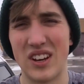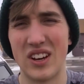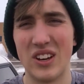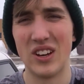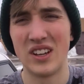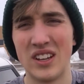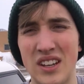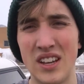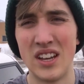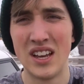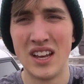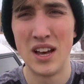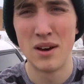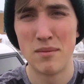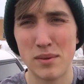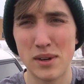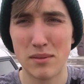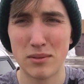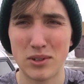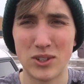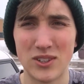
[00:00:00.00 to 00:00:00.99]

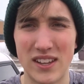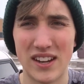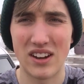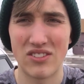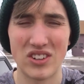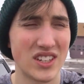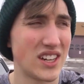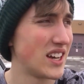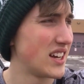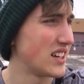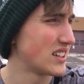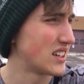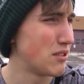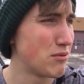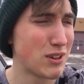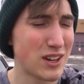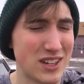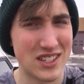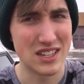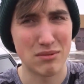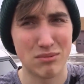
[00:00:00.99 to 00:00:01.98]
I'll keep doing that every day and
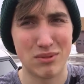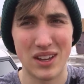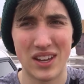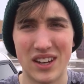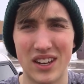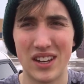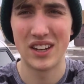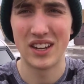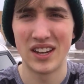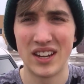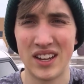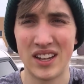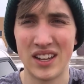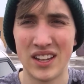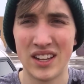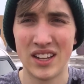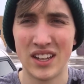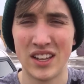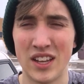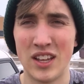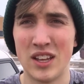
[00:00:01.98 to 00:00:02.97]
keep you guys updated.
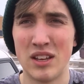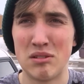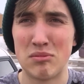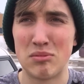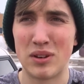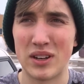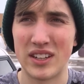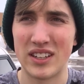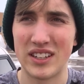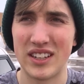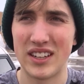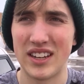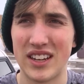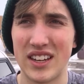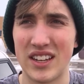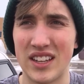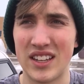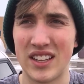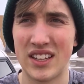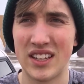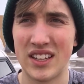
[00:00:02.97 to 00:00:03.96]
But, yeah.